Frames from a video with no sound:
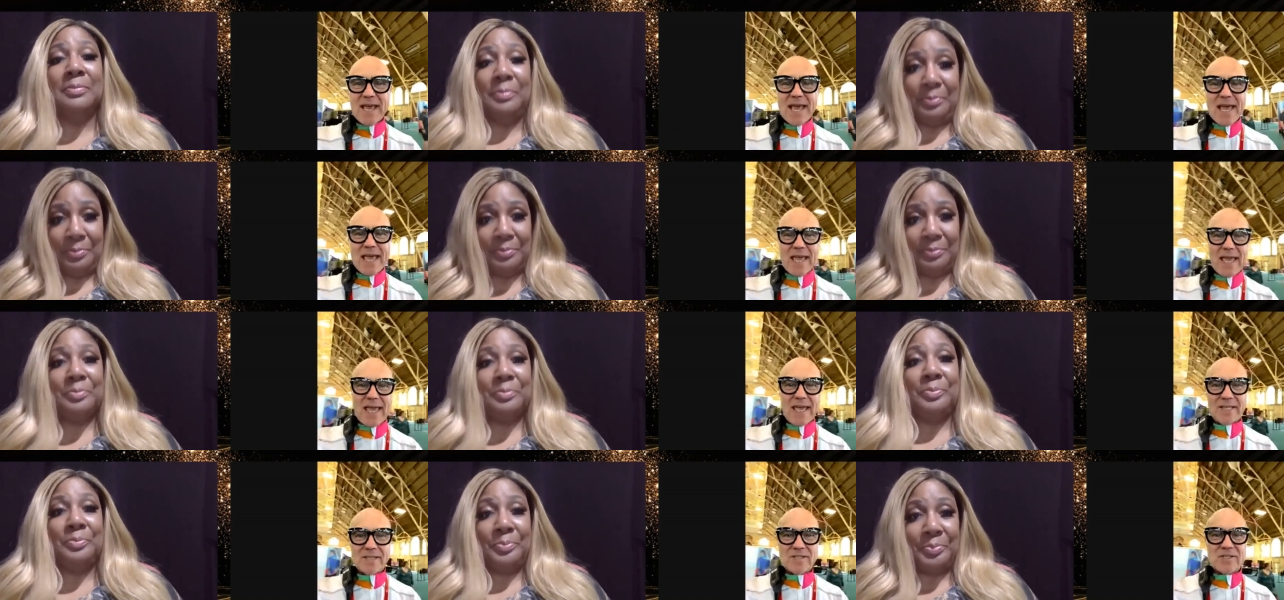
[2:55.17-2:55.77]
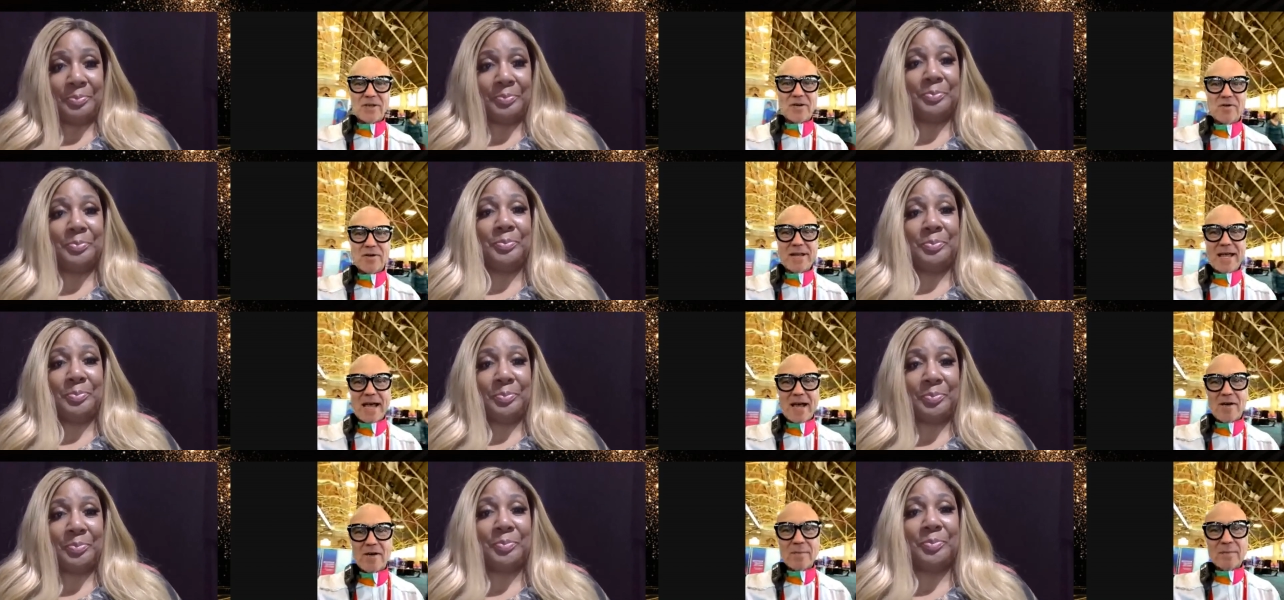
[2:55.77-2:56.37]
Speaker 1: And so
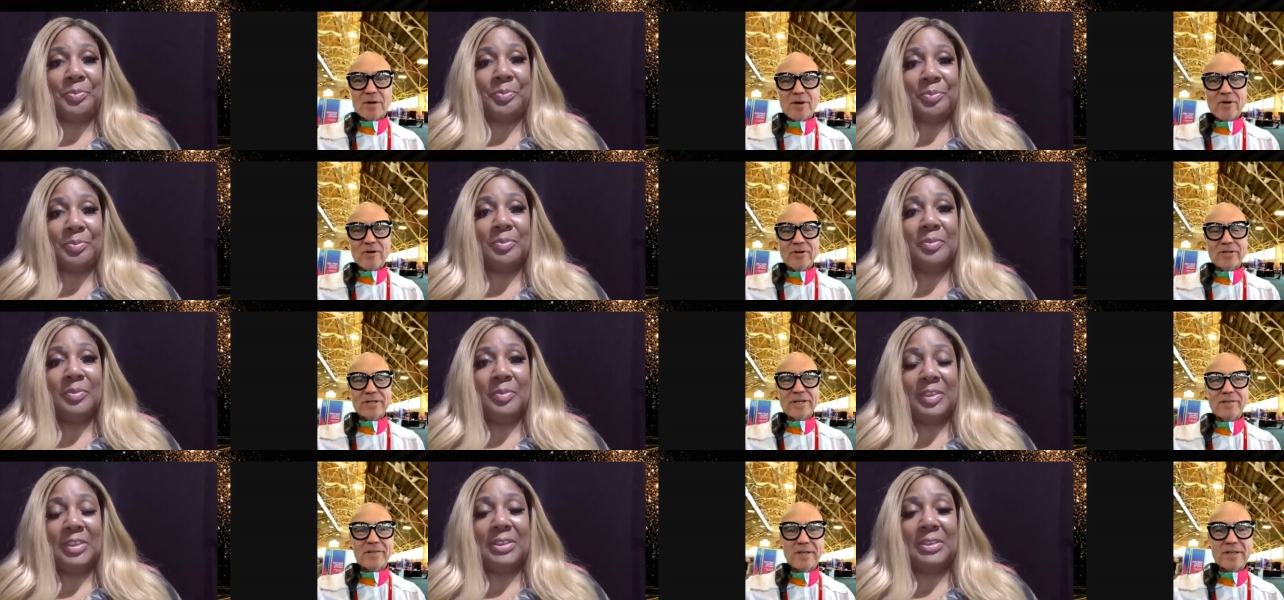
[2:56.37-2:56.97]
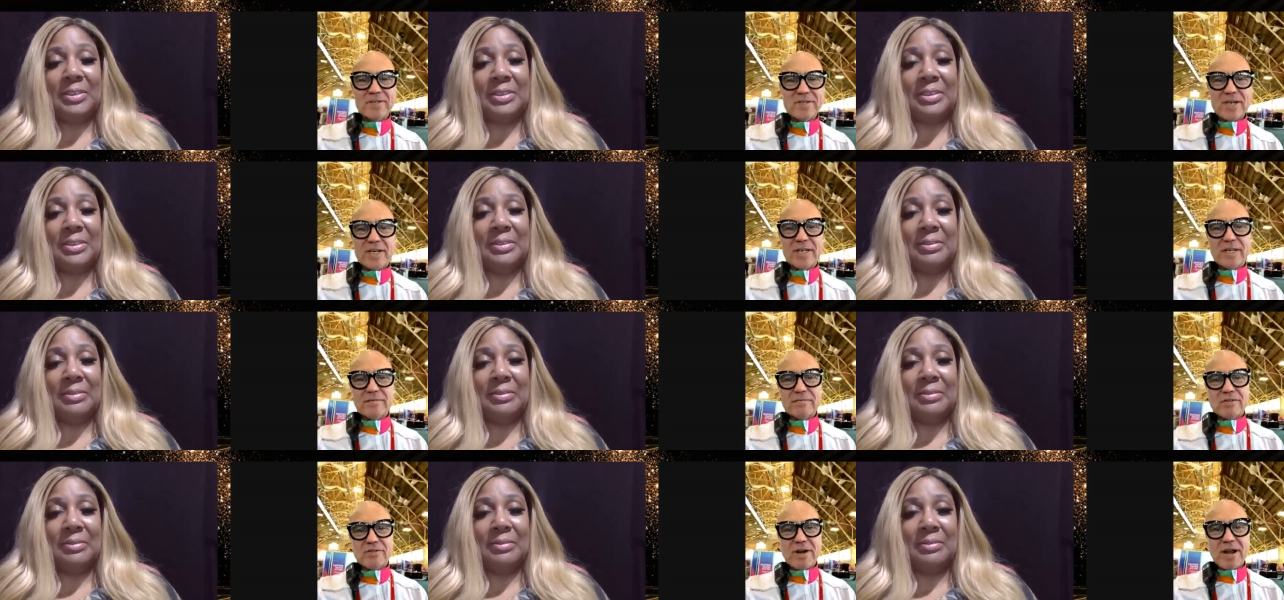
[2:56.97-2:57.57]
now I'm currently the
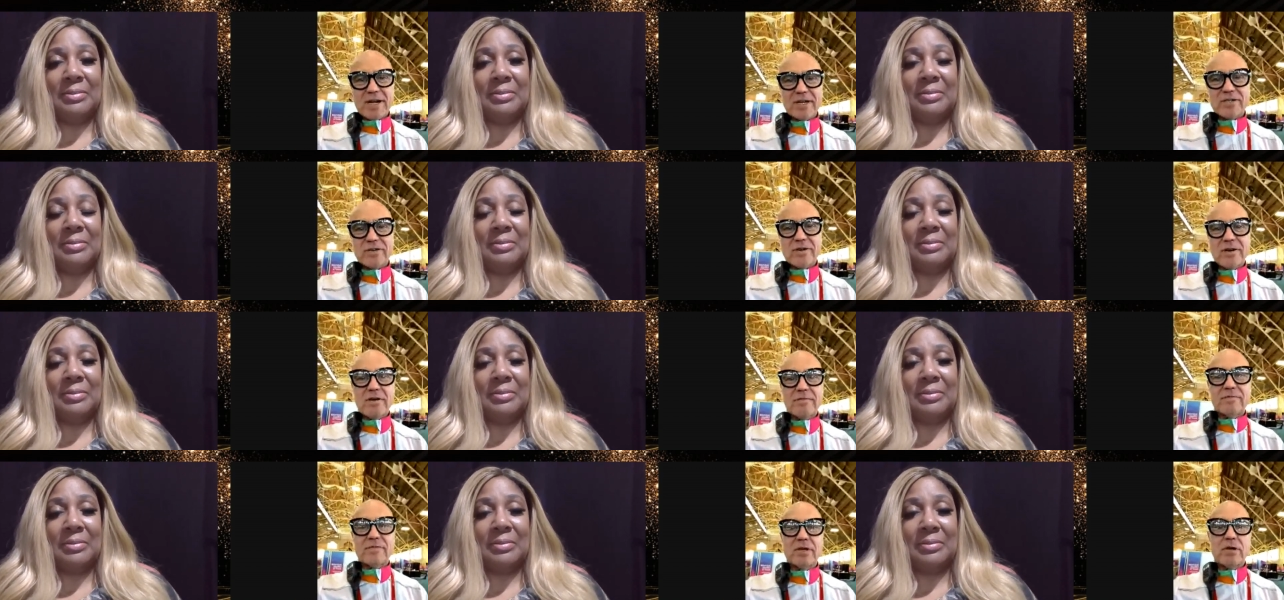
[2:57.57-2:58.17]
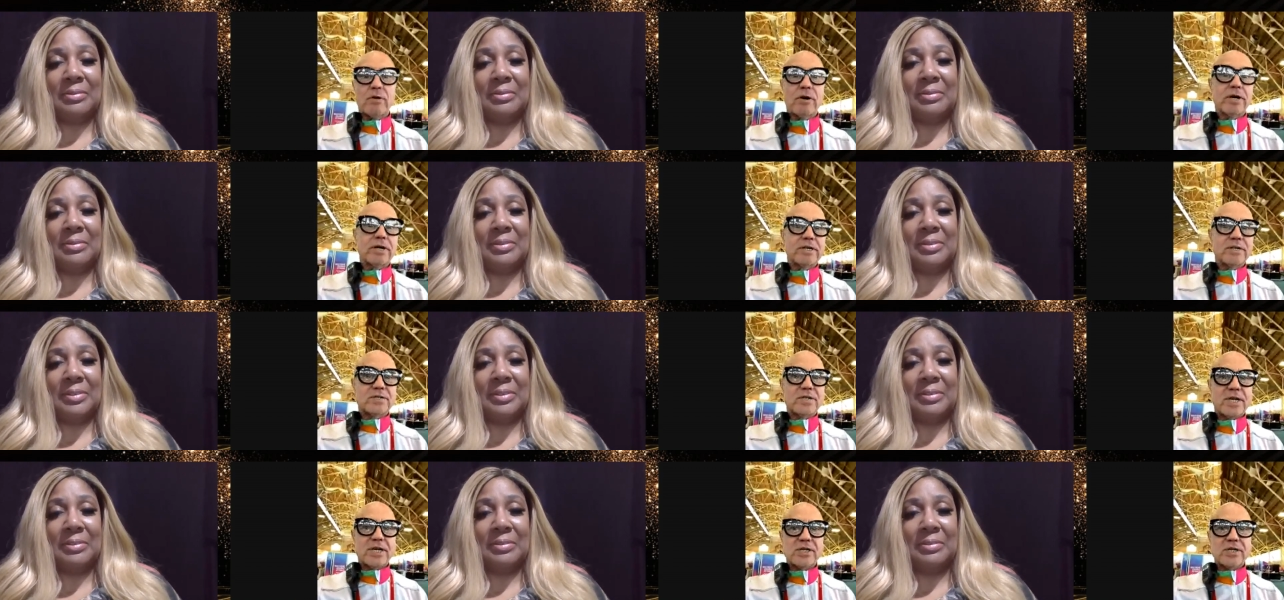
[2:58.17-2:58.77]
executive director of the
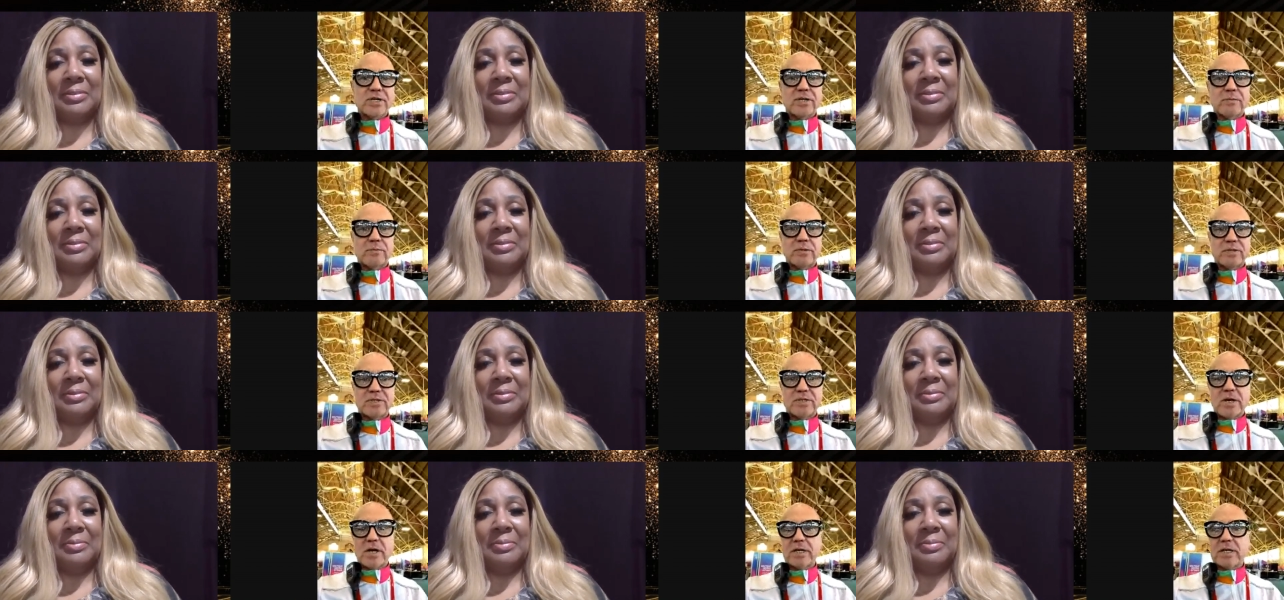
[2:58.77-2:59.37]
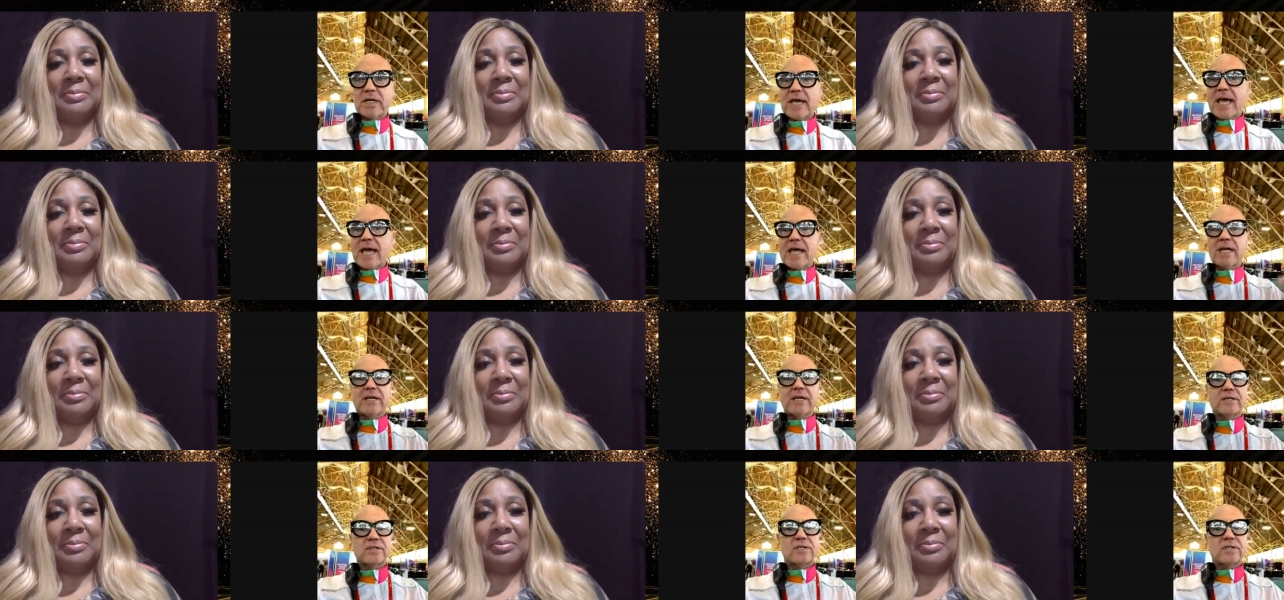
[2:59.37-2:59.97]
organization that puts on
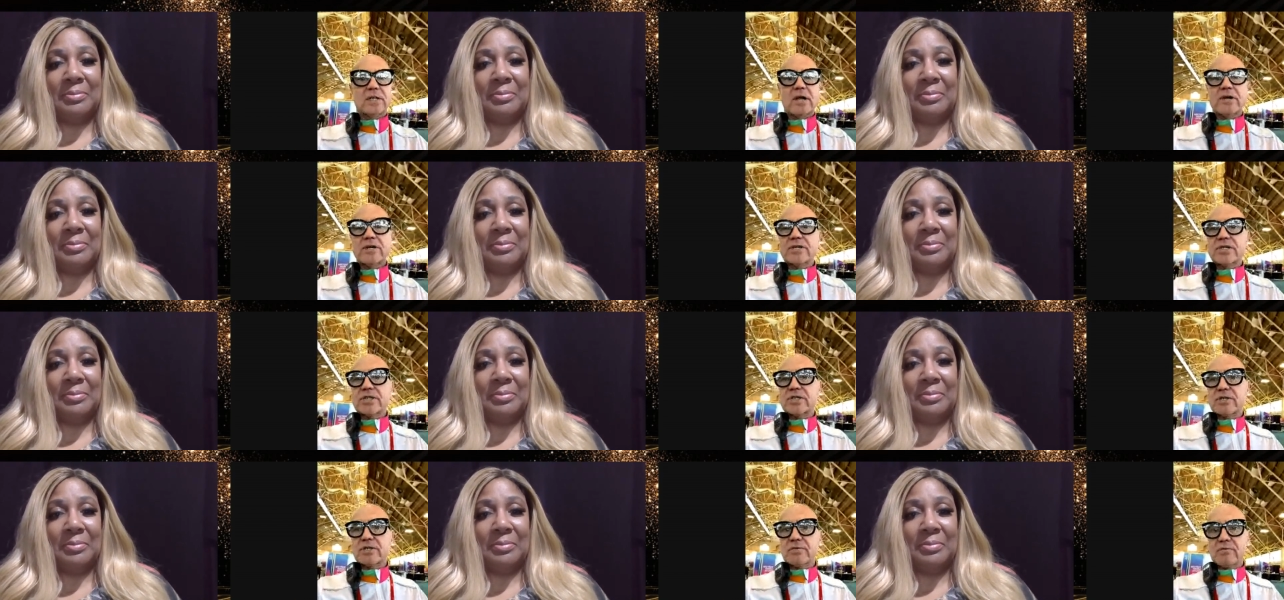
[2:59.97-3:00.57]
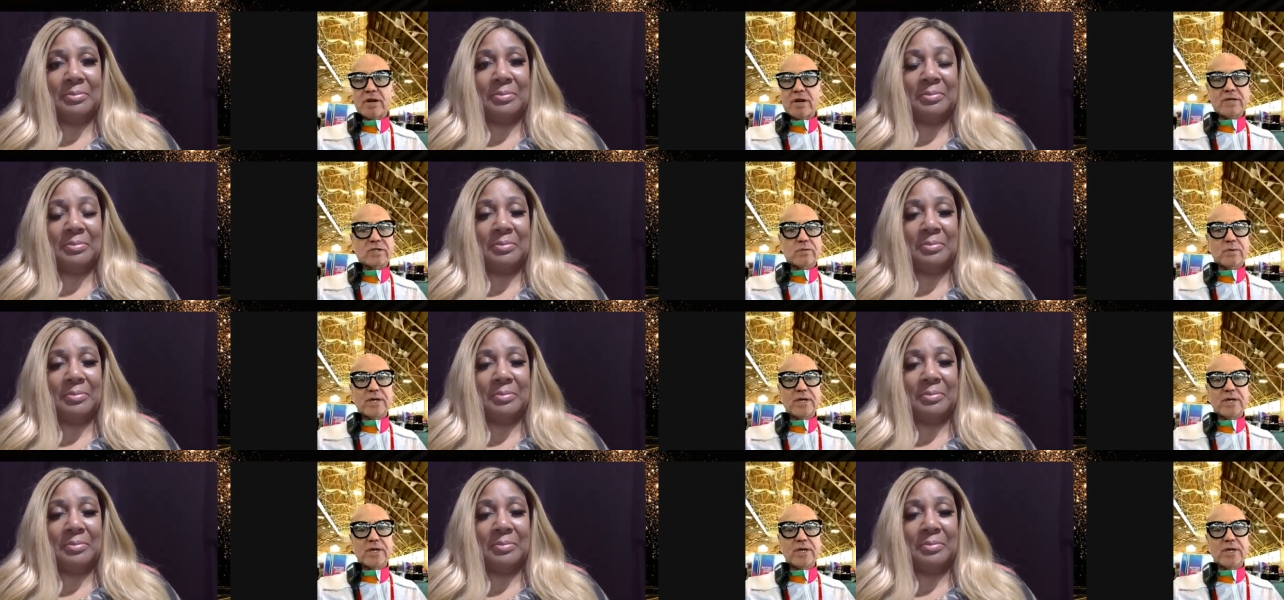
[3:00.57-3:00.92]
Canada's largest race